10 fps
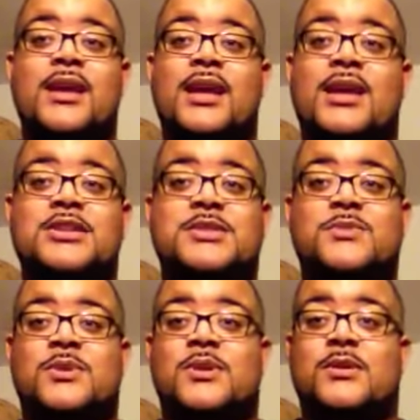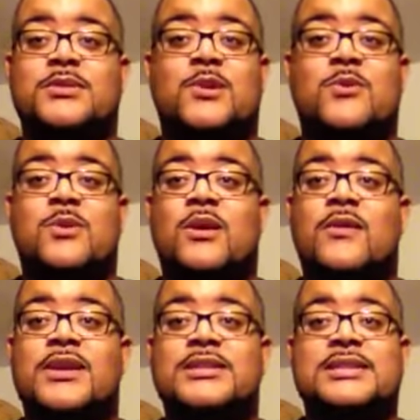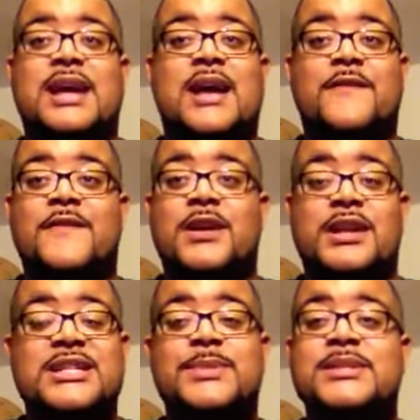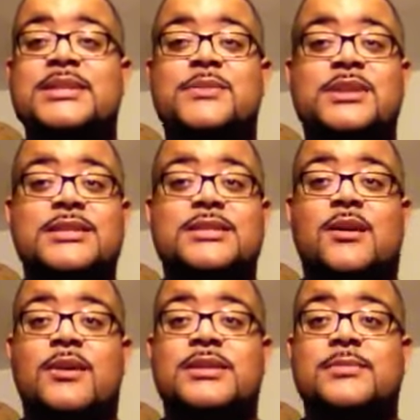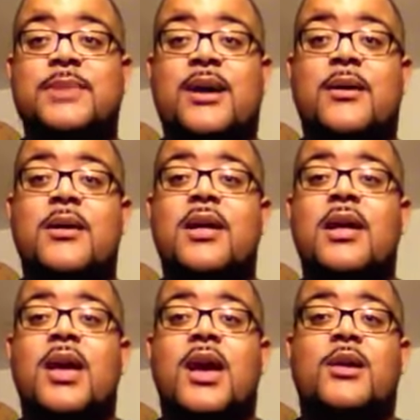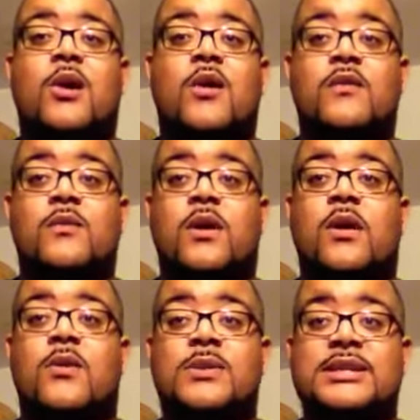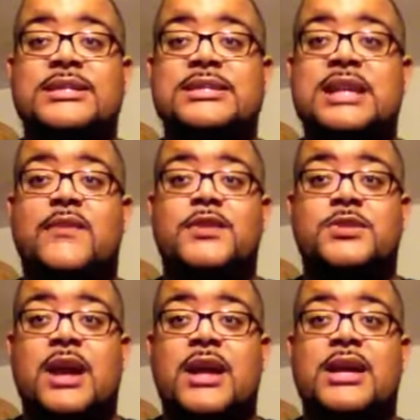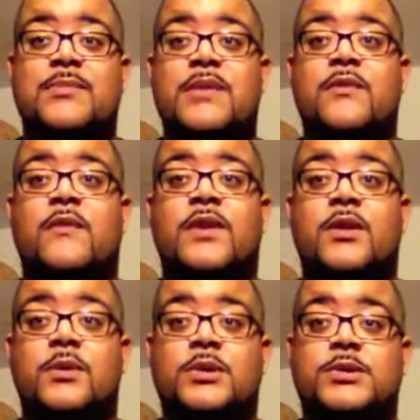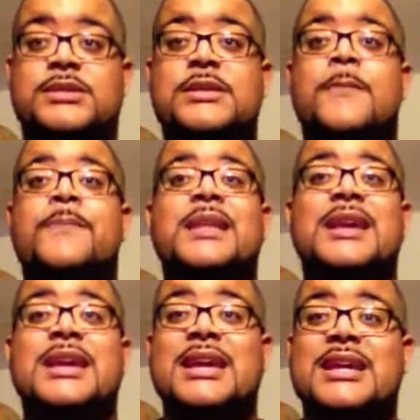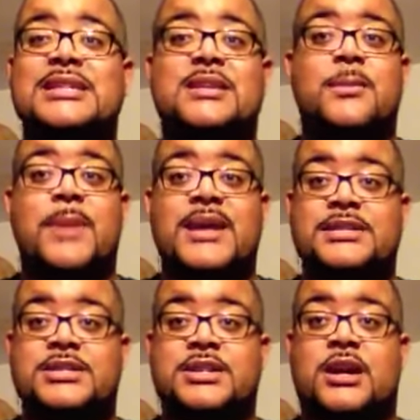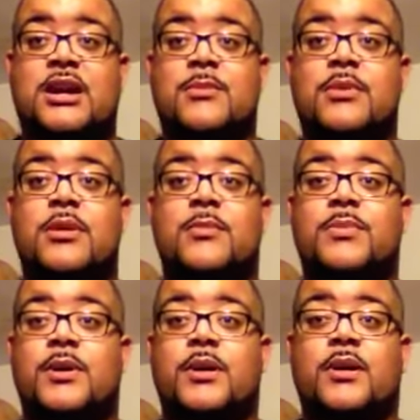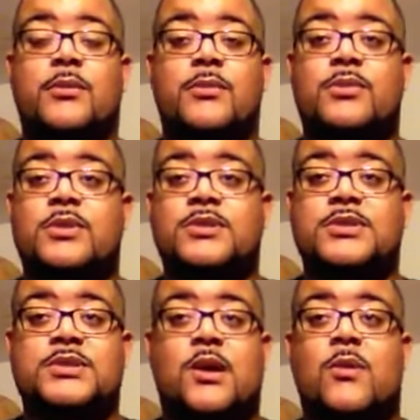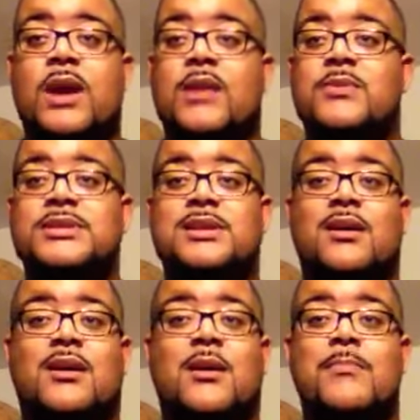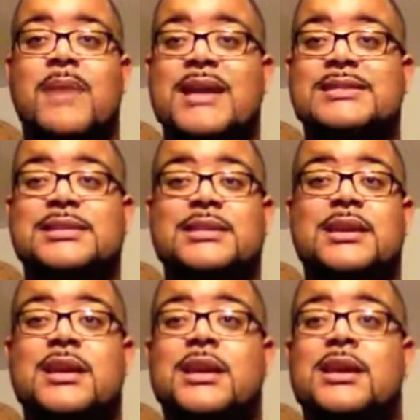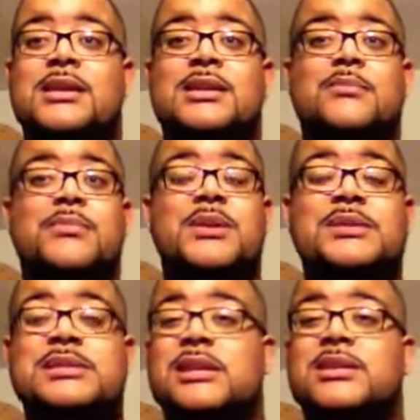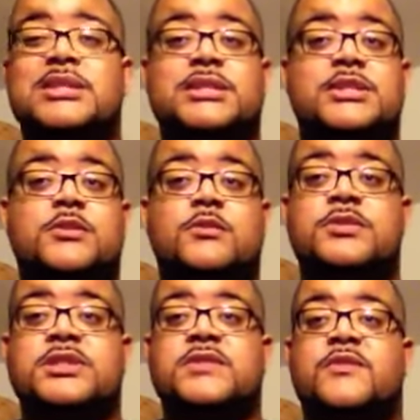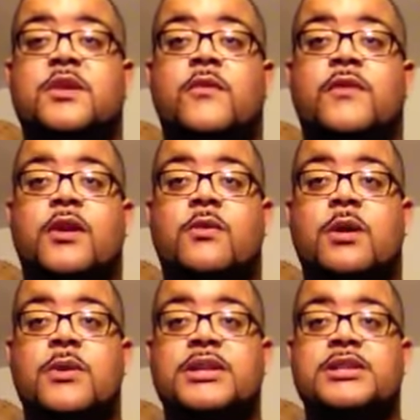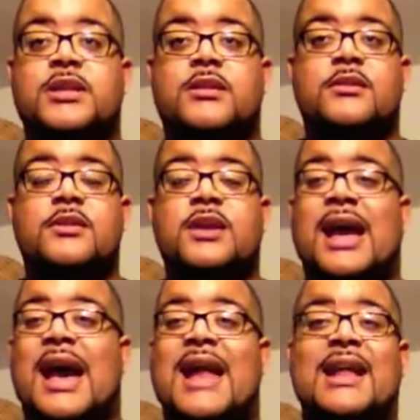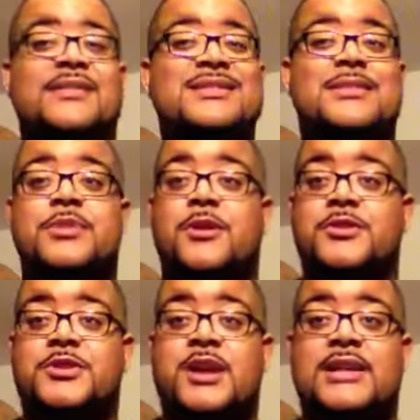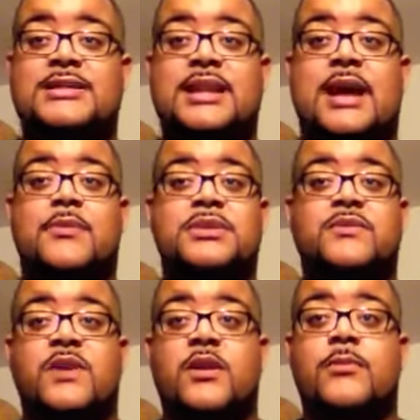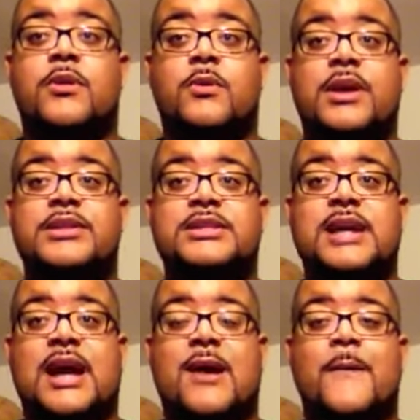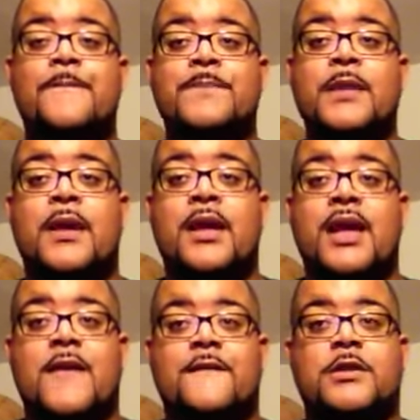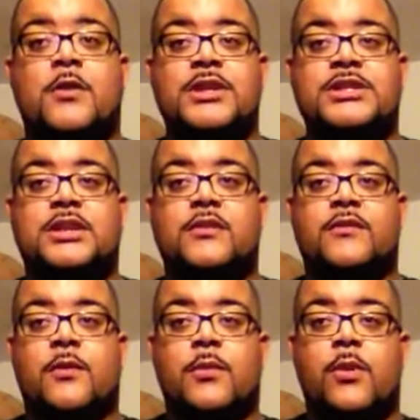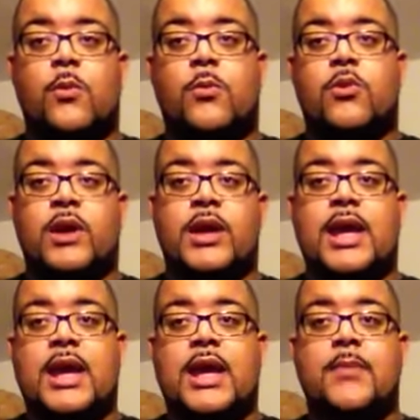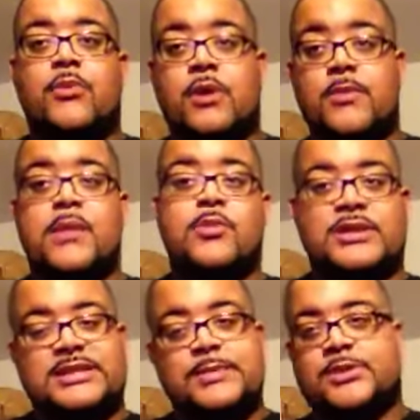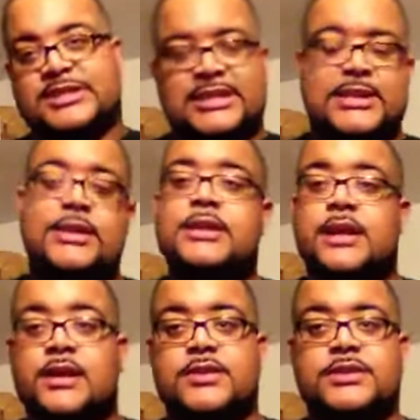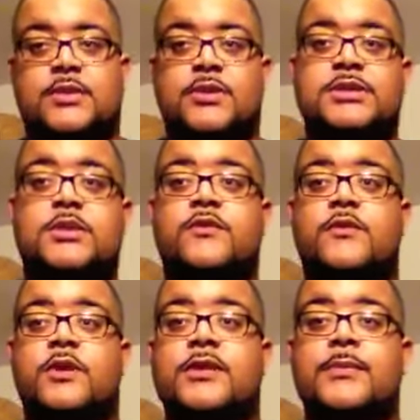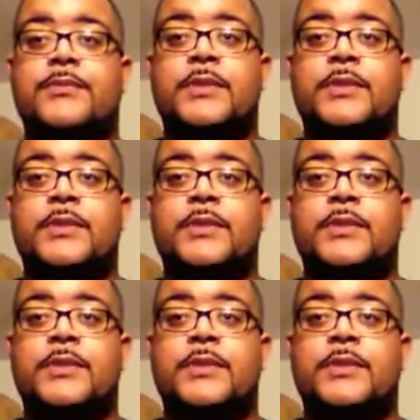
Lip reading: And just don't worry and just have fun. That's basically what that song is about. And overall, with this 7-track EP from Vigoruz, he did an amazing job. The songwriting was amazing. The music in general would just flow very well with each other. I'd have to skip no tracks, and I was very blown away just how it flowed with each other from point A, point B, point C, point D, so on and so forth.